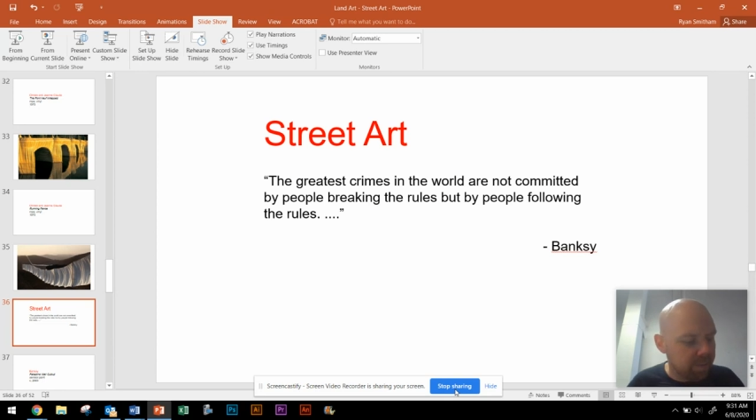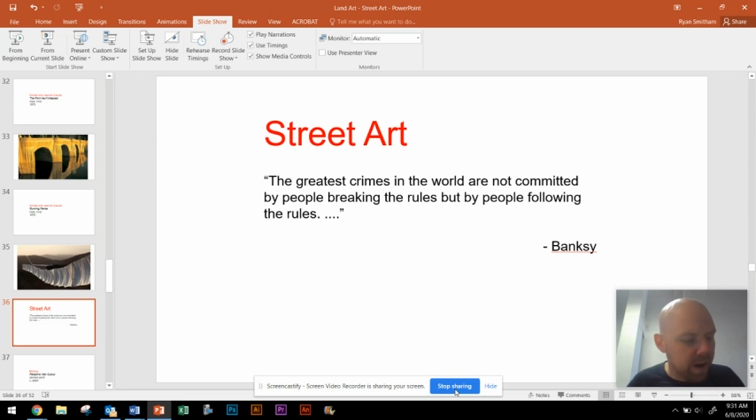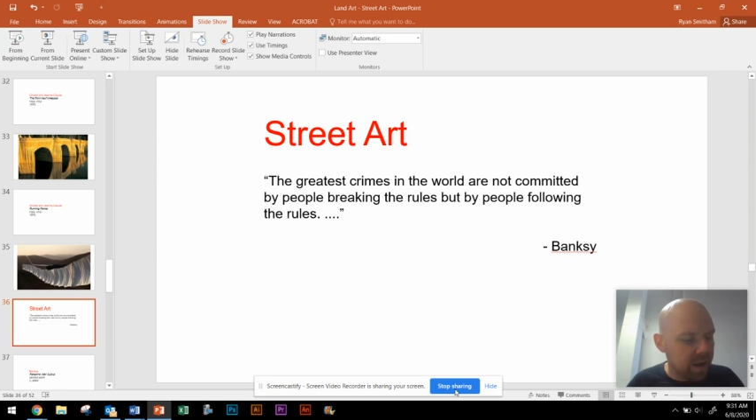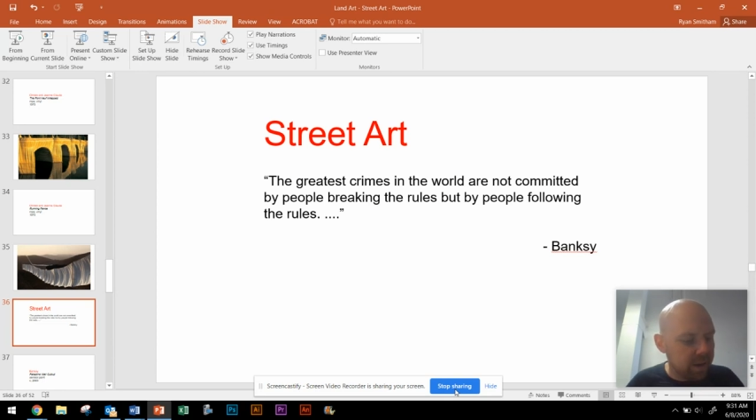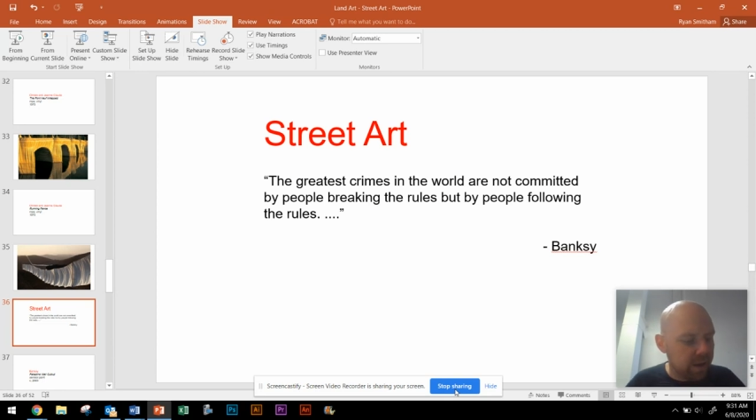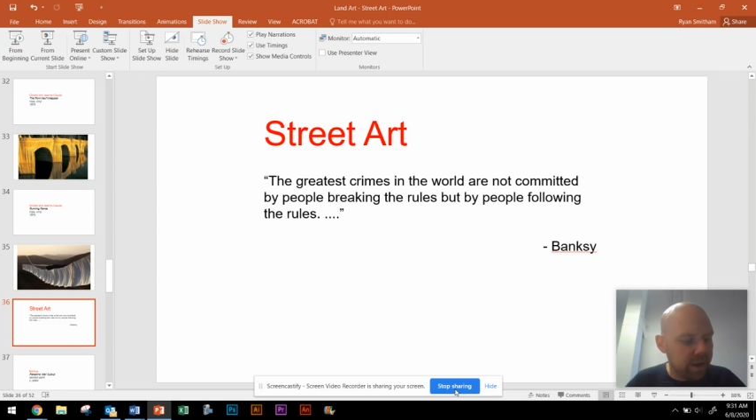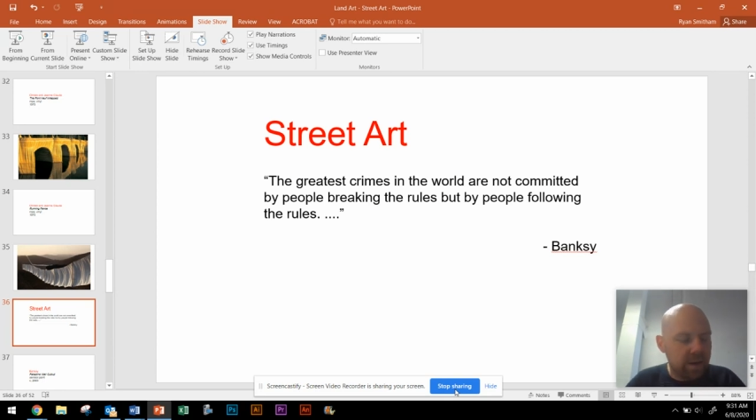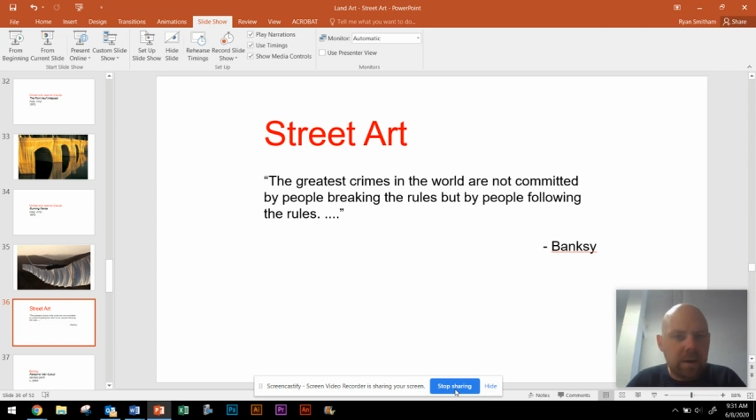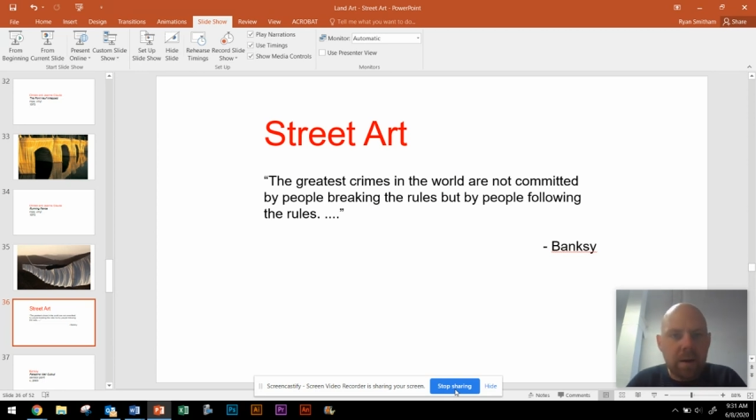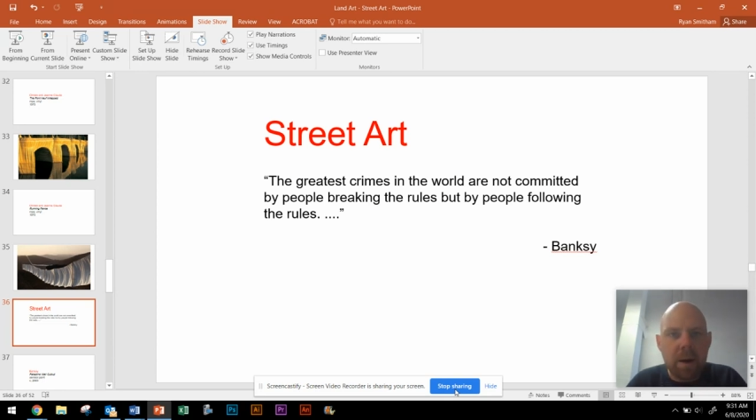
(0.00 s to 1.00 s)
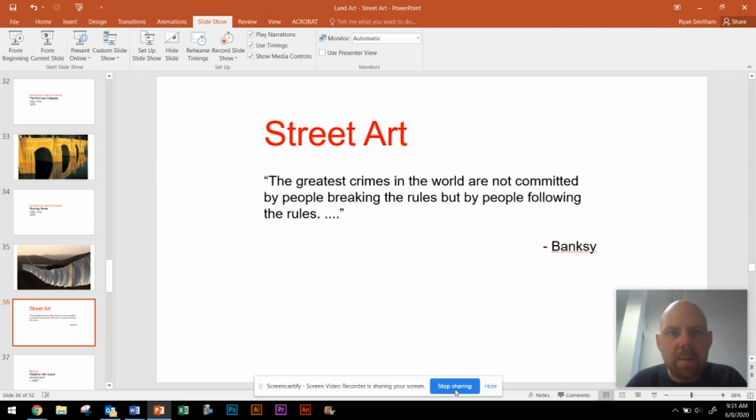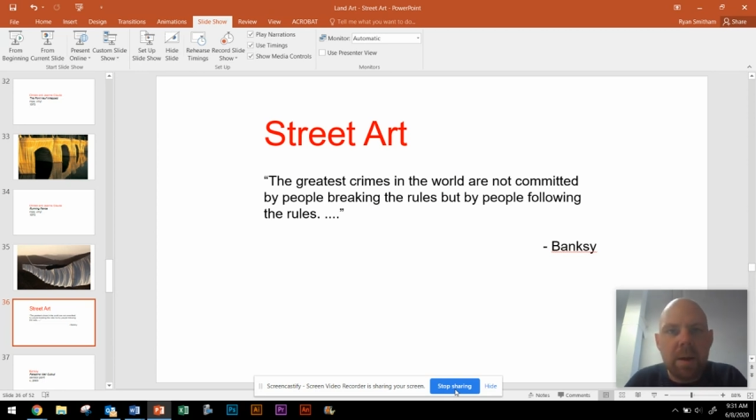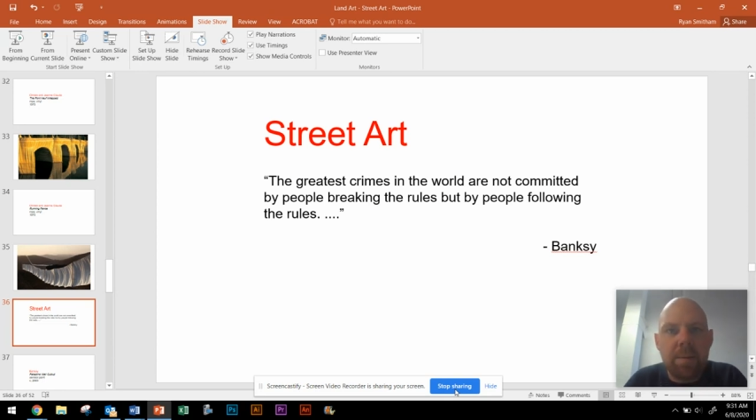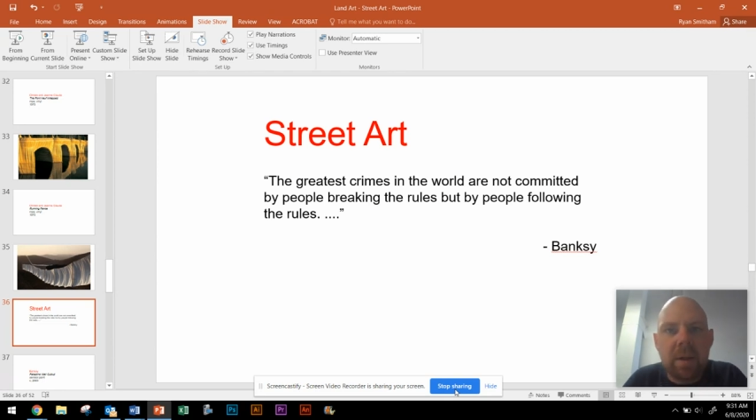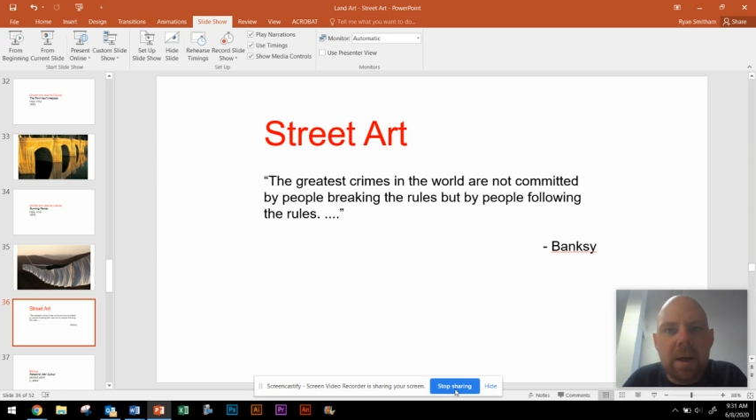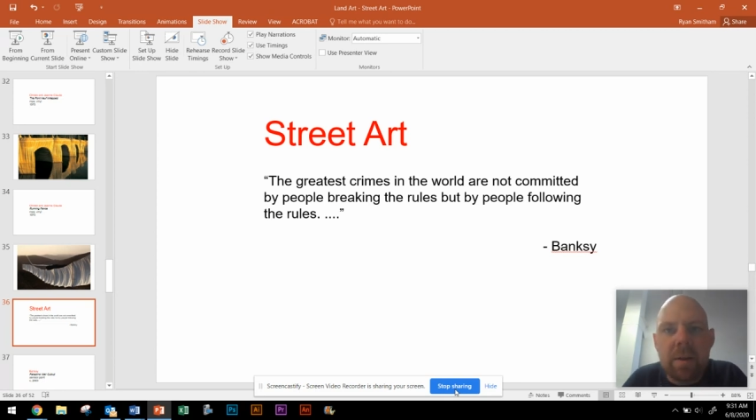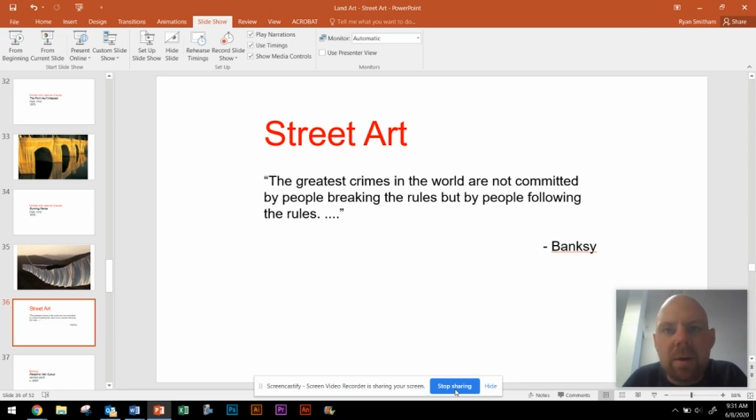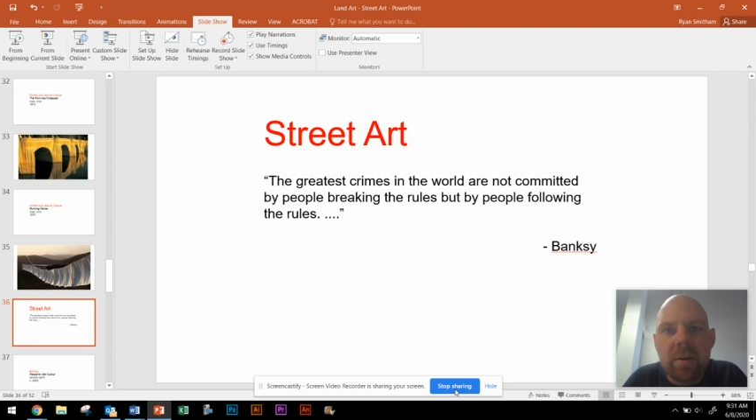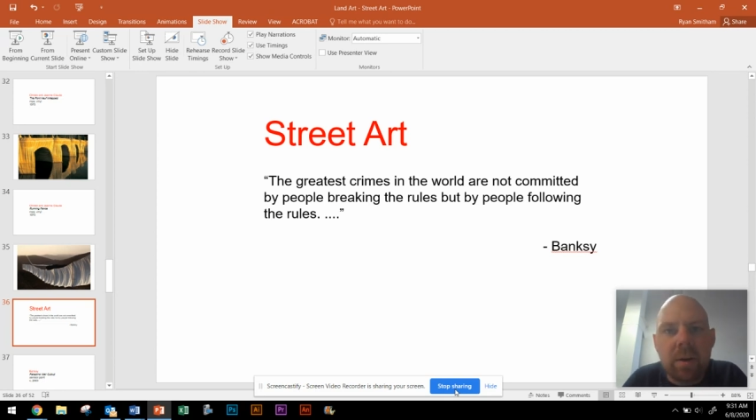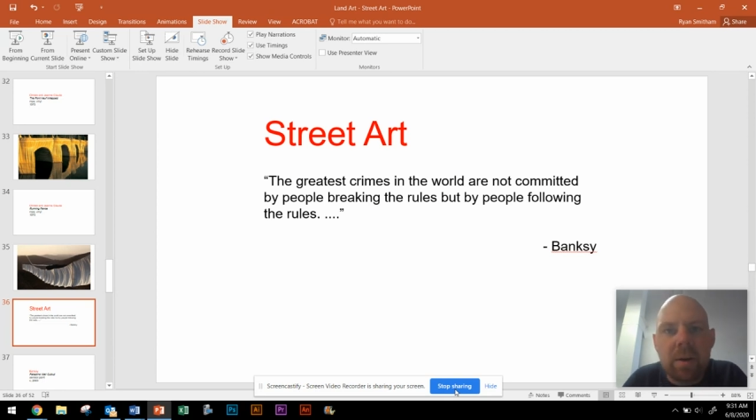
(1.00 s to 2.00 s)
Maya Lin manipulated
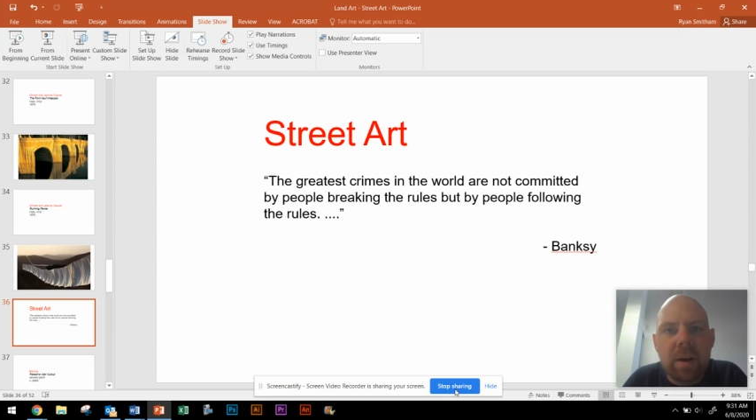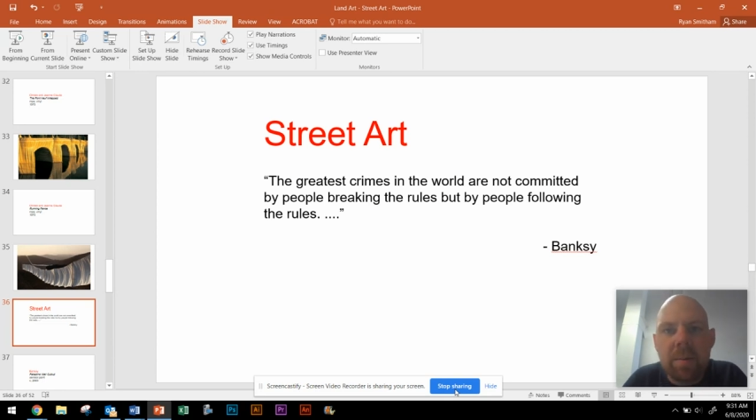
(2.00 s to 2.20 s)
the dirt.